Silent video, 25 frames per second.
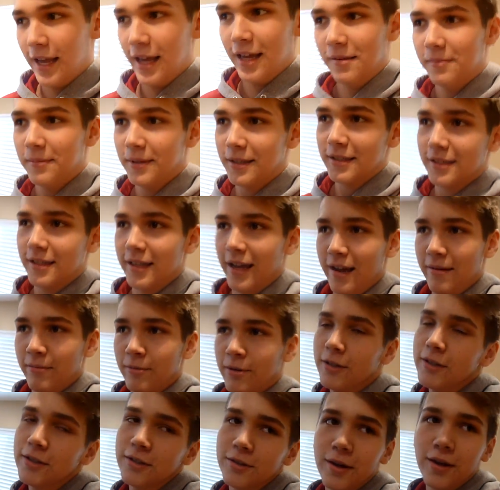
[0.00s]
handed me his
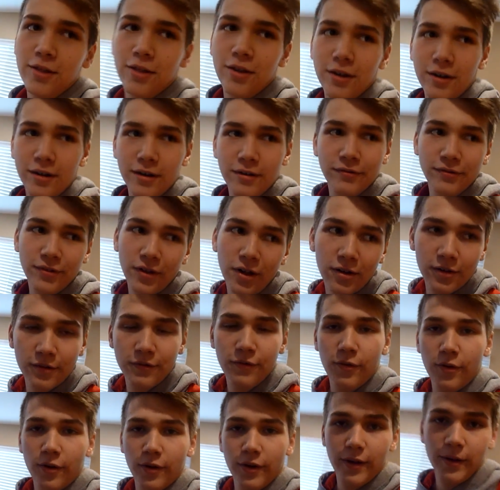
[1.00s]
camera, so I thought I'd vlog
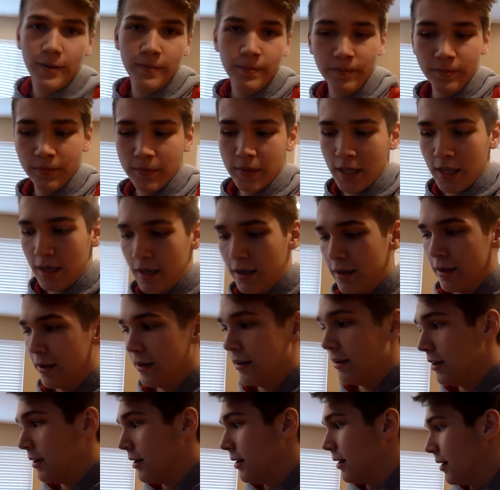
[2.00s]
for him.
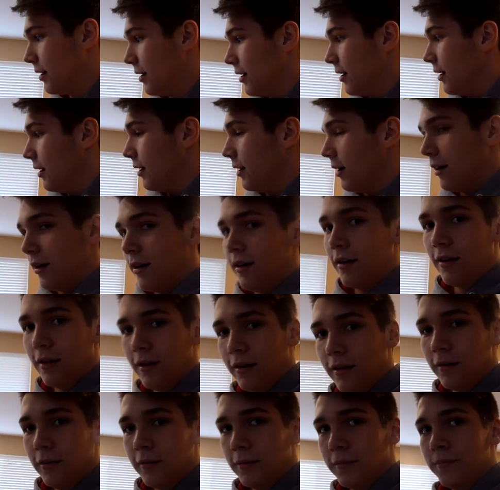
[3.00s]

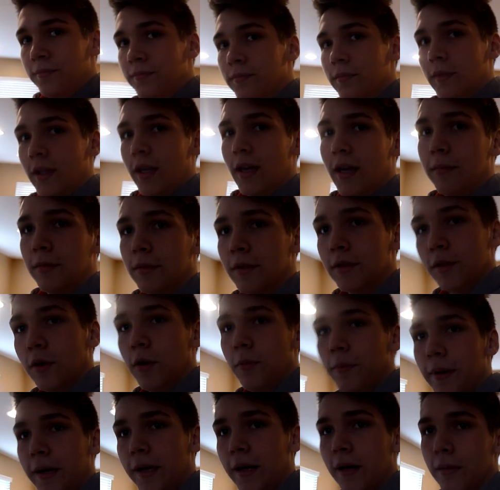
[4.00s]
Um, yeah, I'm gonna go
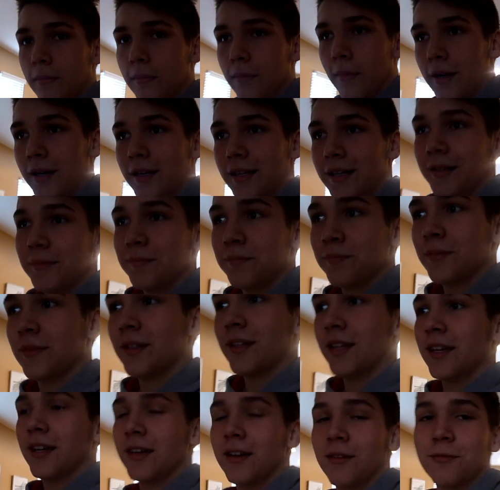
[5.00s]
pick up money.
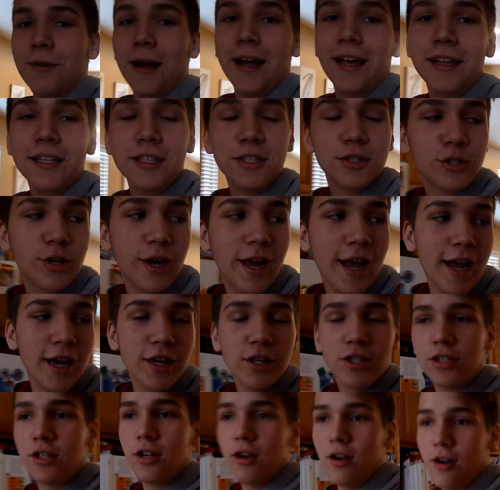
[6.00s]
Riley's
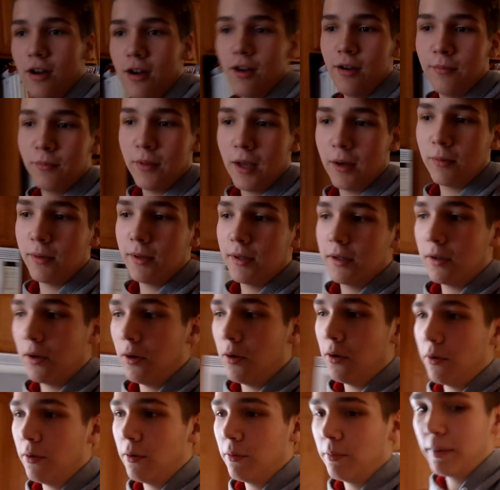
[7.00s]
trash. Um, I'm gonna
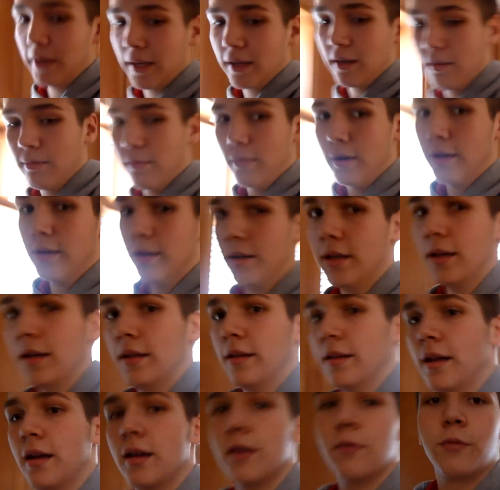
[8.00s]
go pick up money
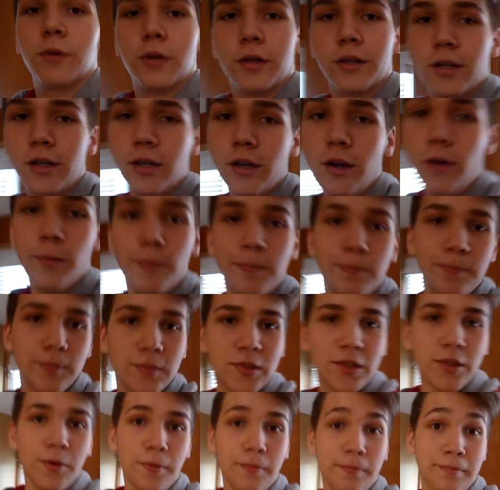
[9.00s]
and then we're gonna go.
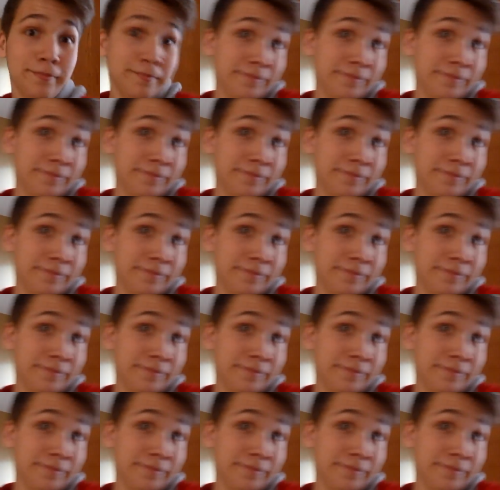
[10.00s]
So.